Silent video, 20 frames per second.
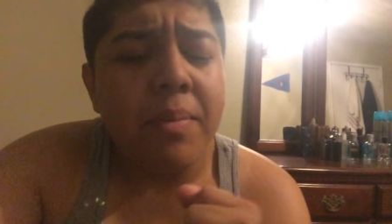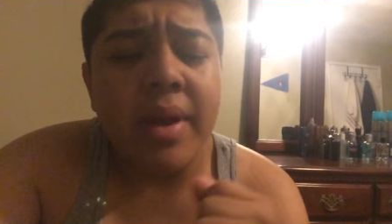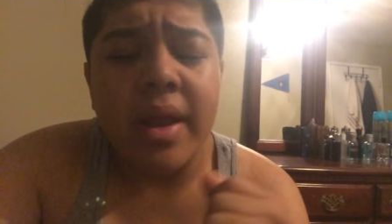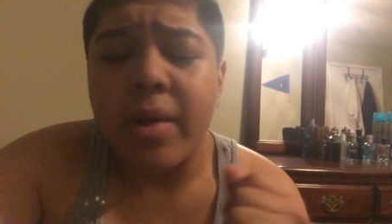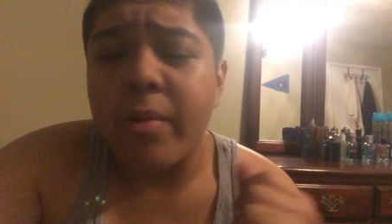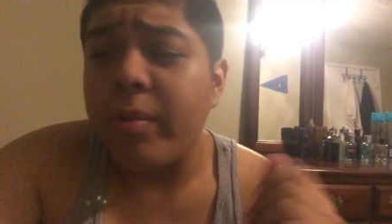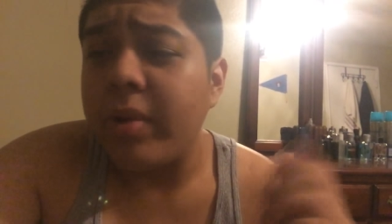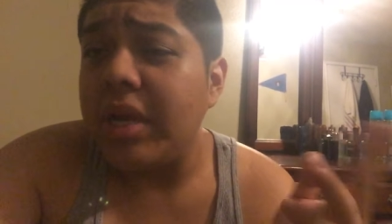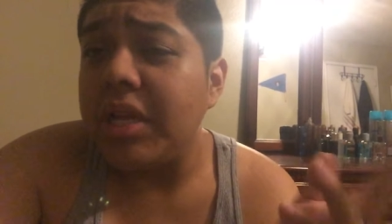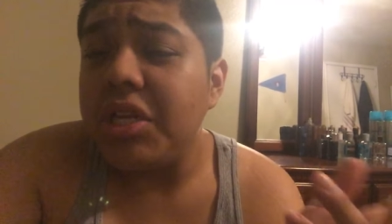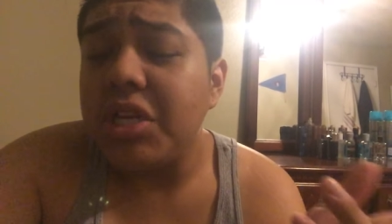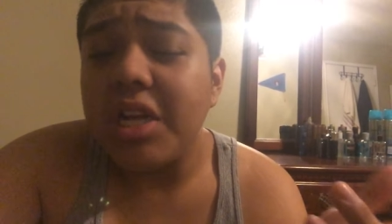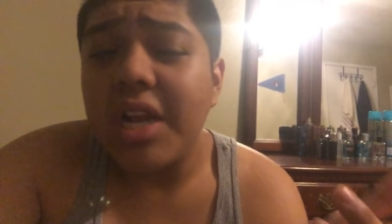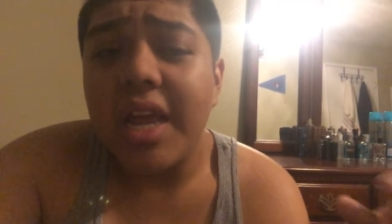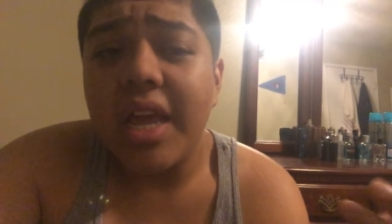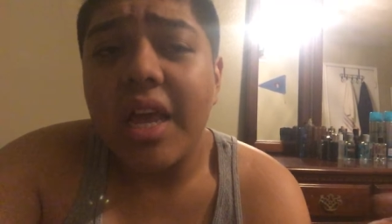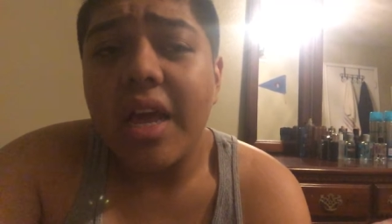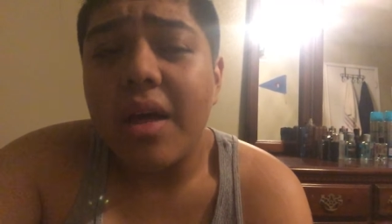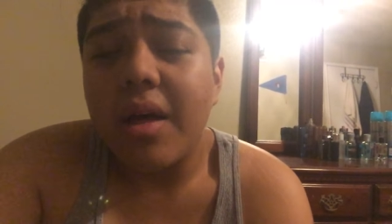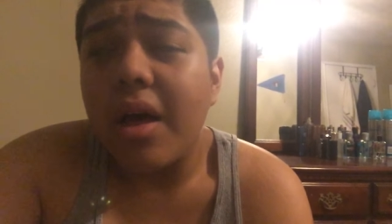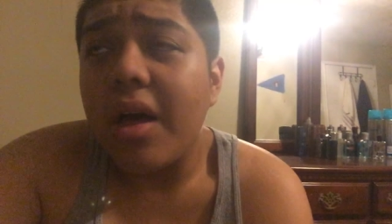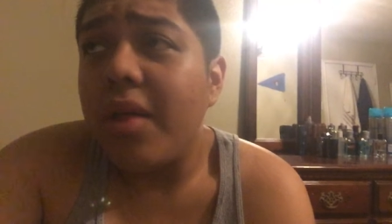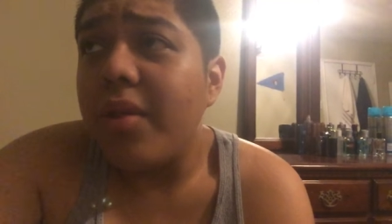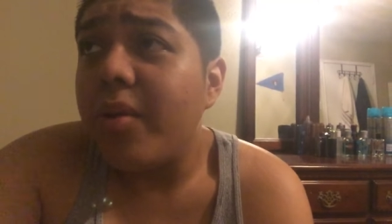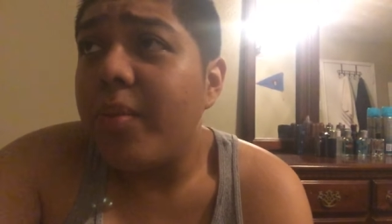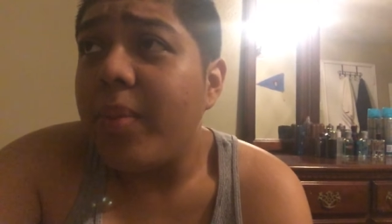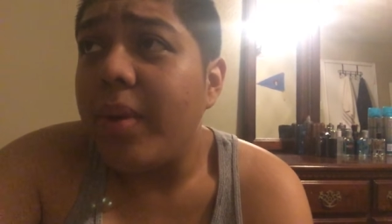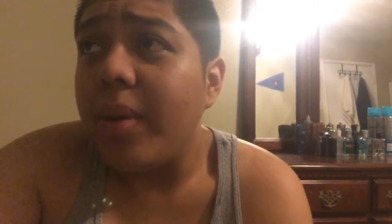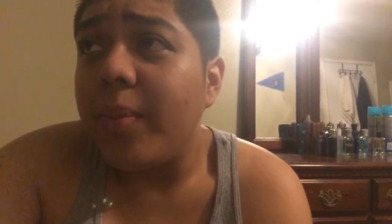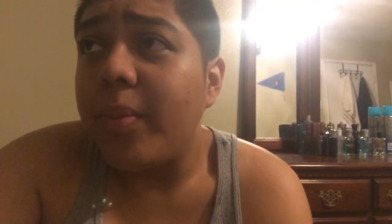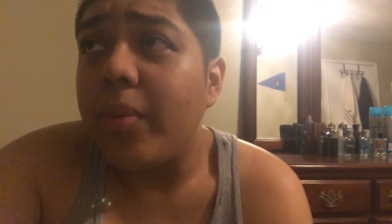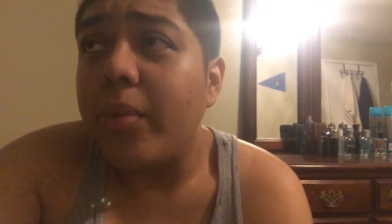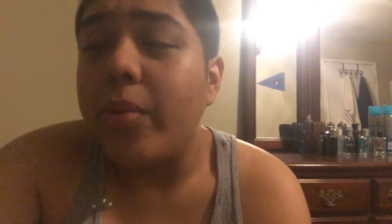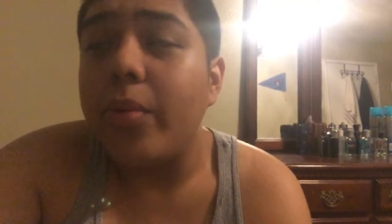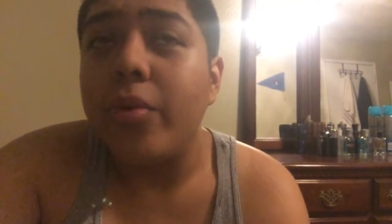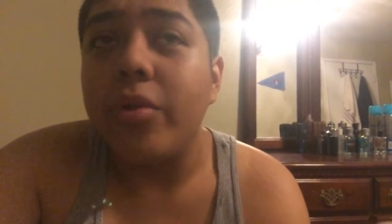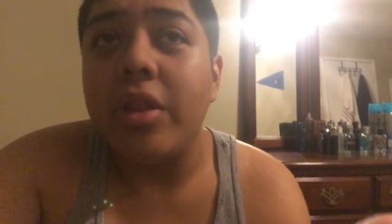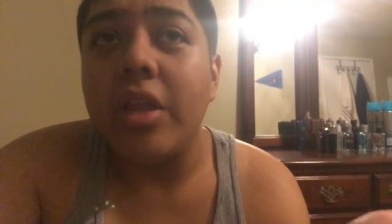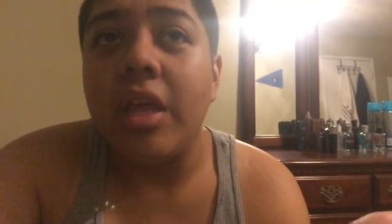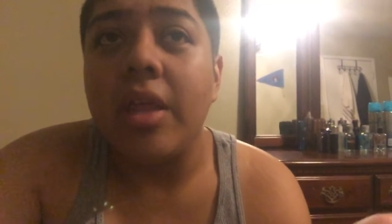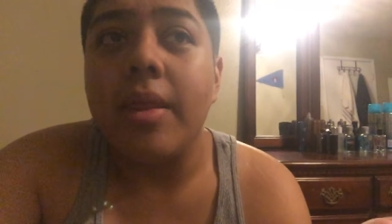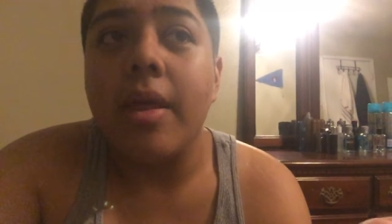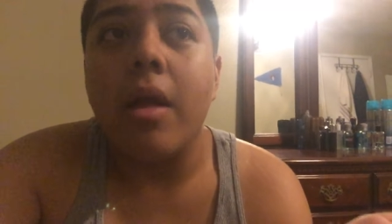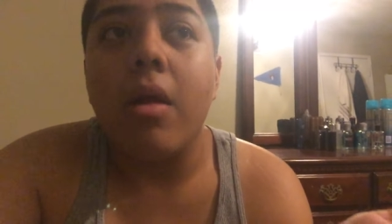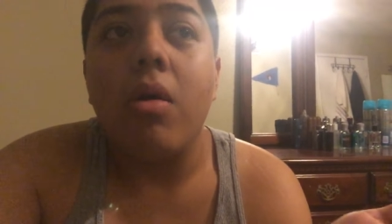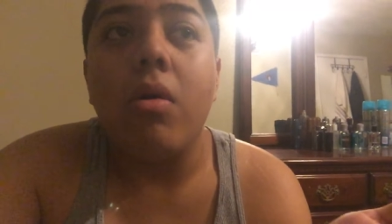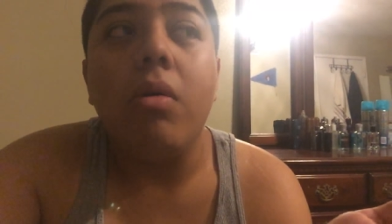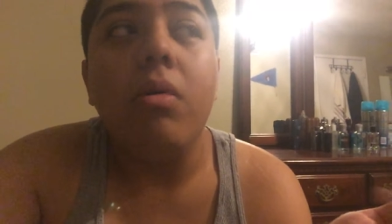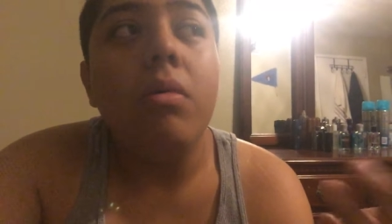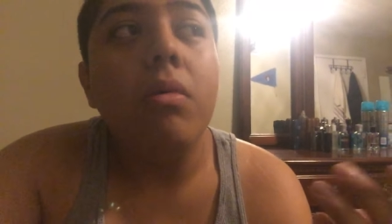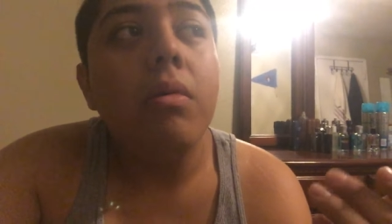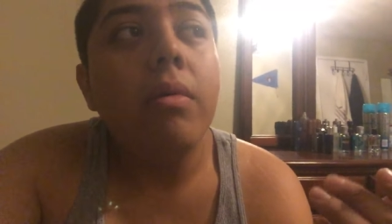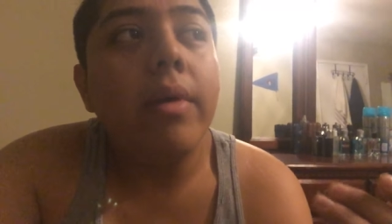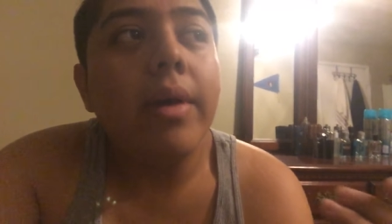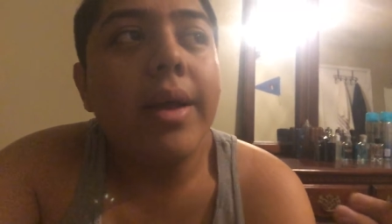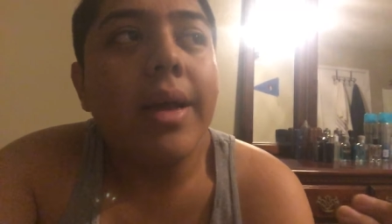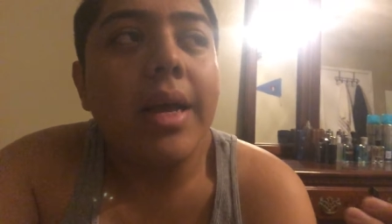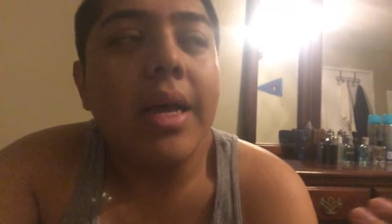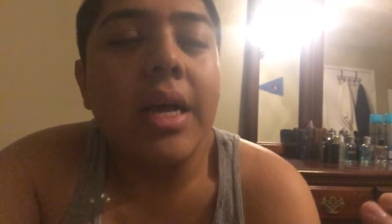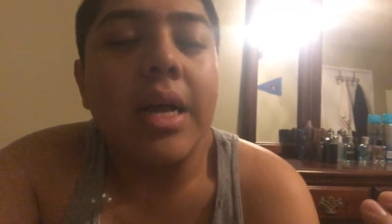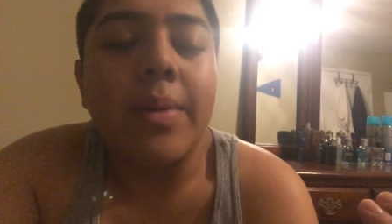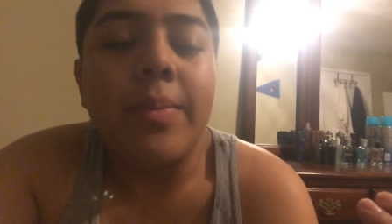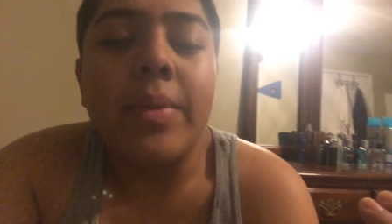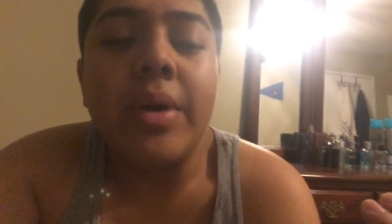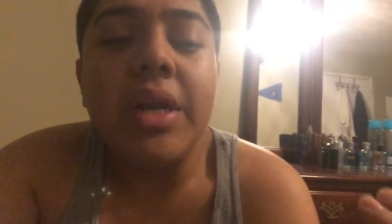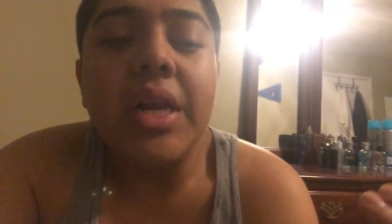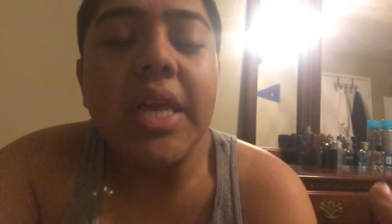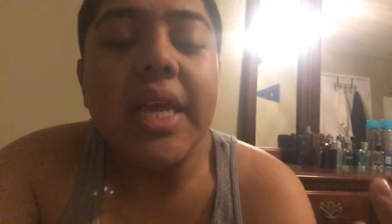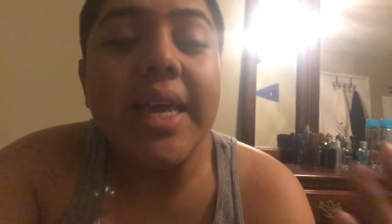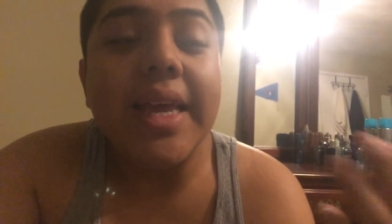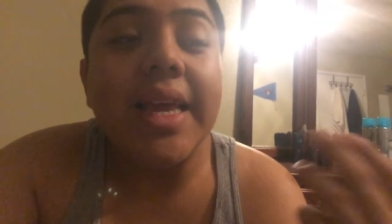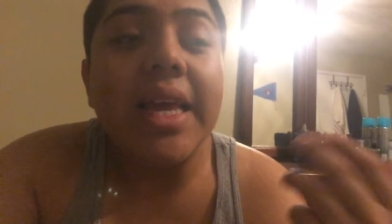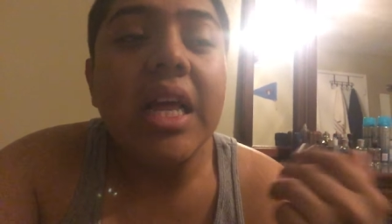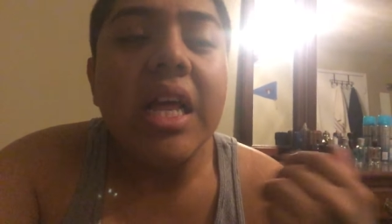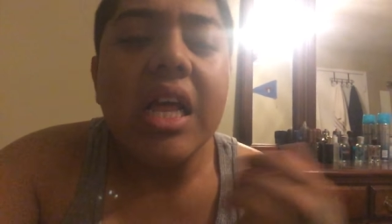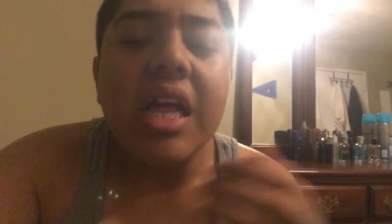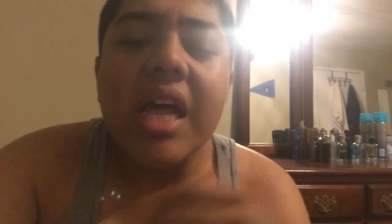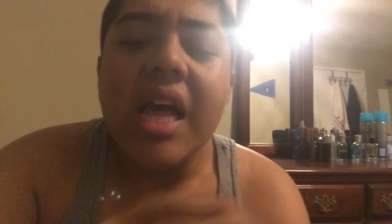I'm not rich like other people who think that, oh, I got money,